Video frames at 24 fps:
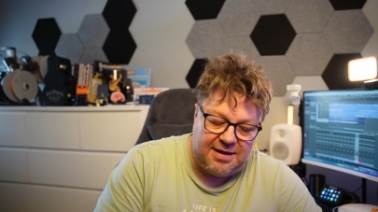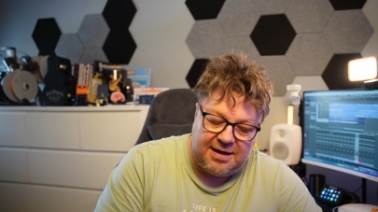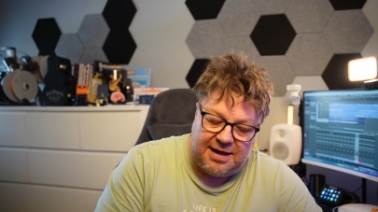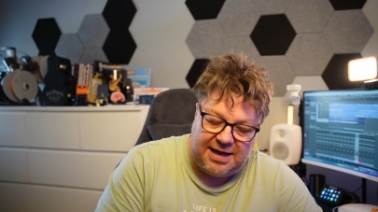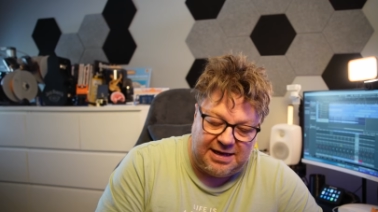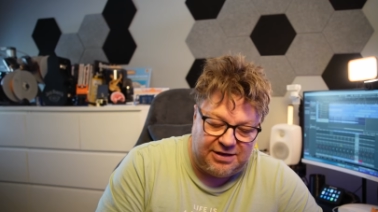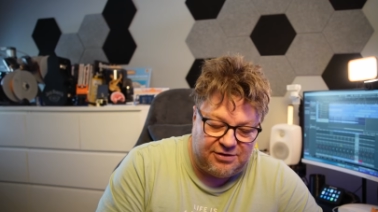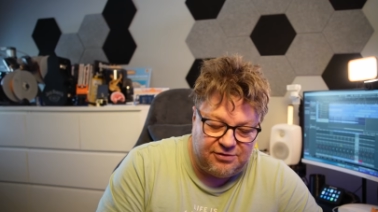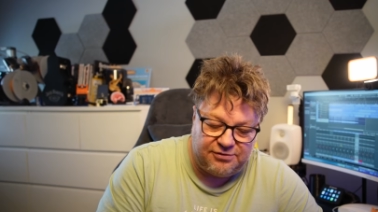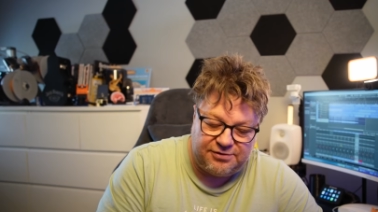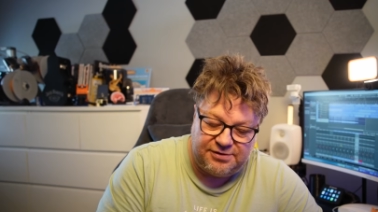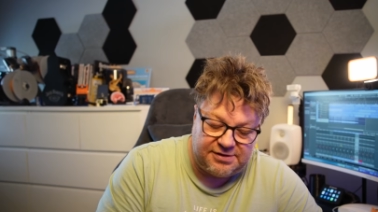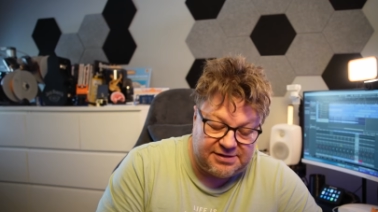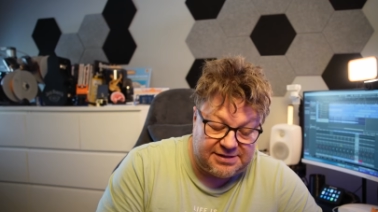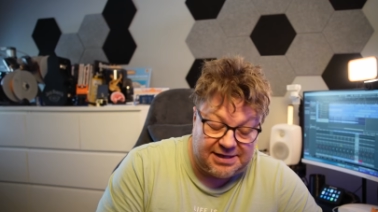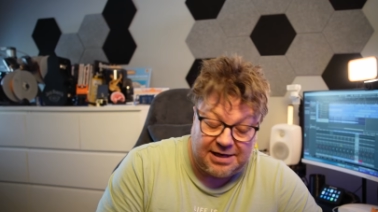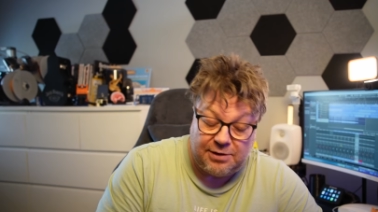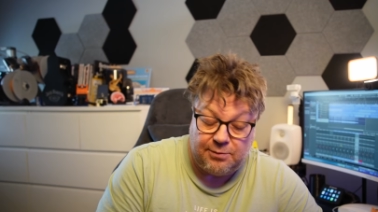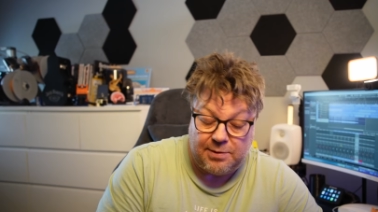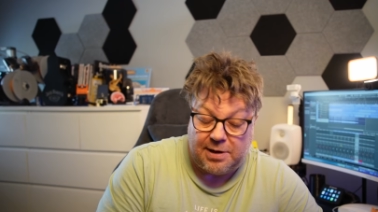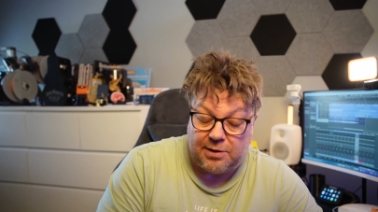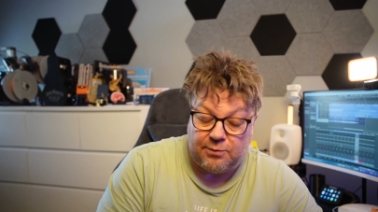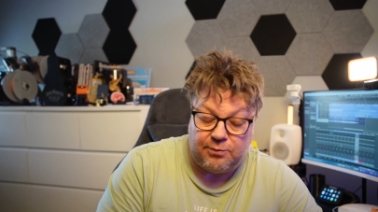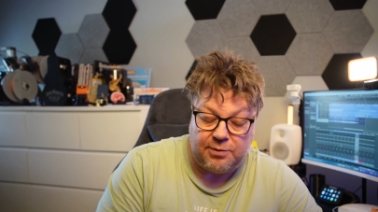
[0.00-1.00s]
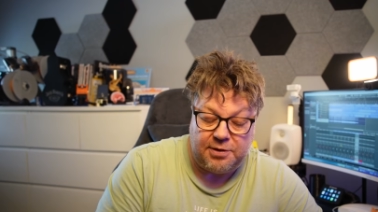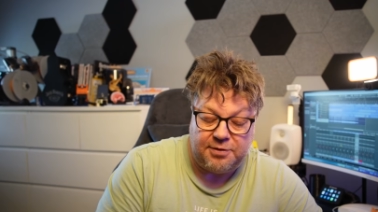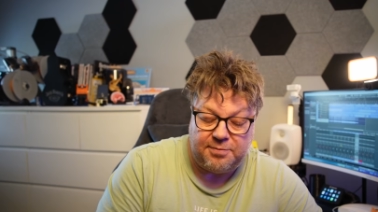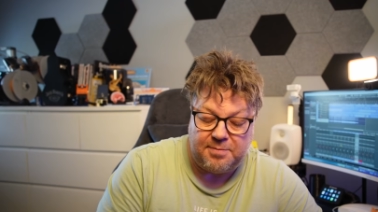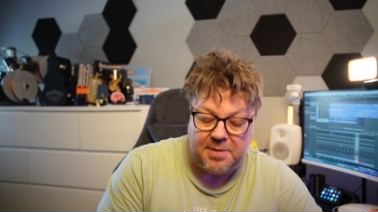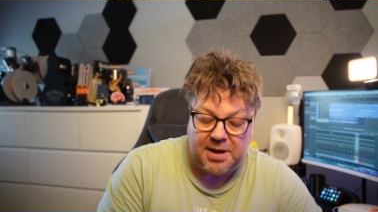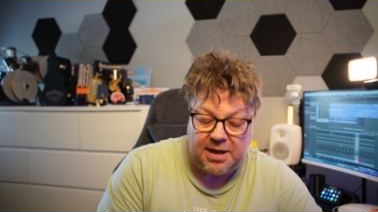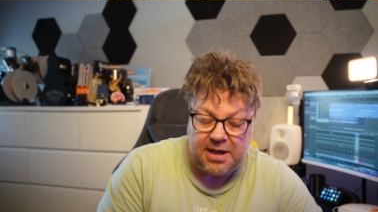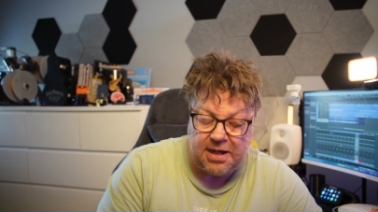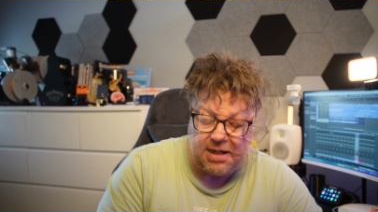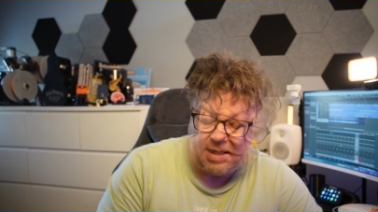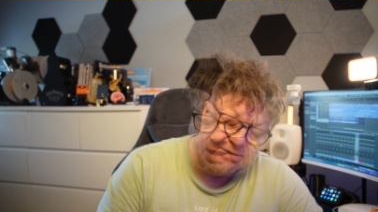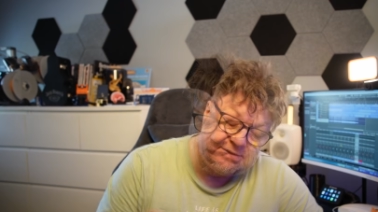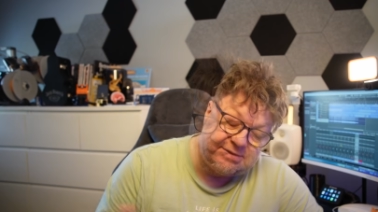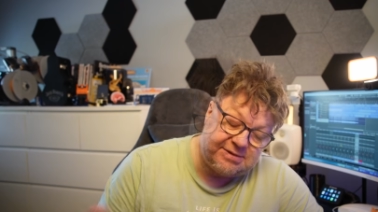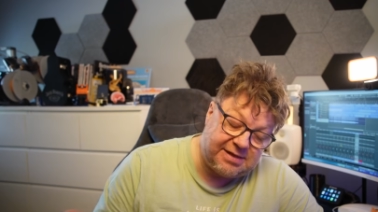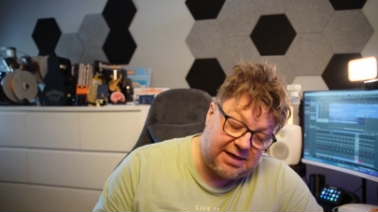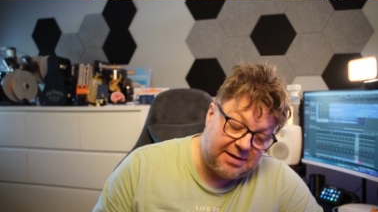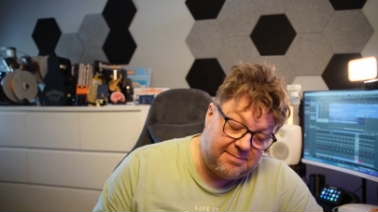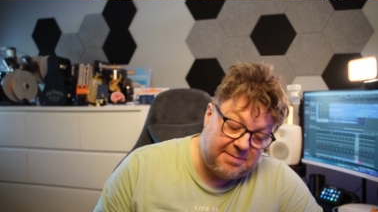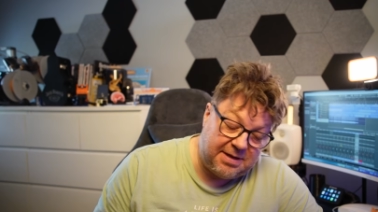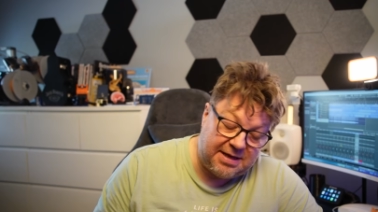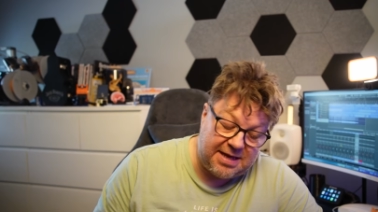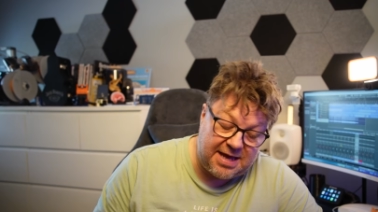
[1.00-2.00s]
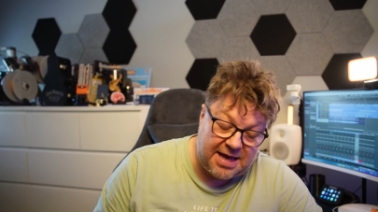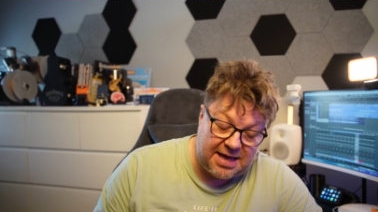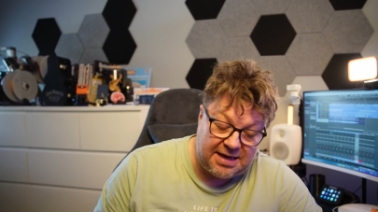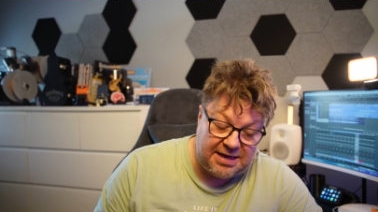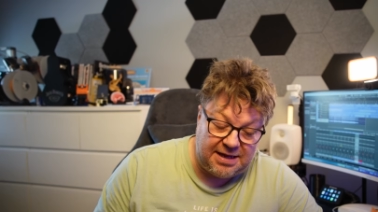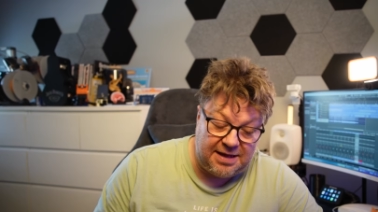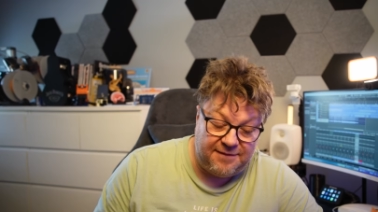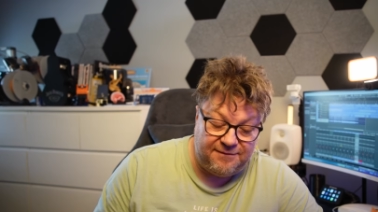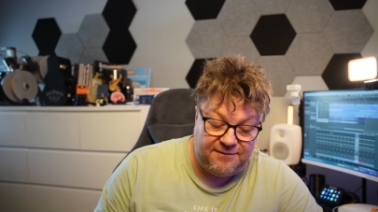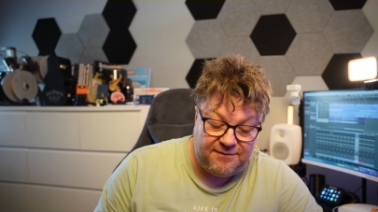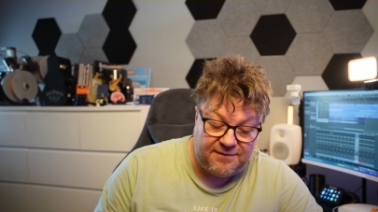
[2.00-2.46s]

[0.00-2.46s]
It doesn't sit well with me. Same again,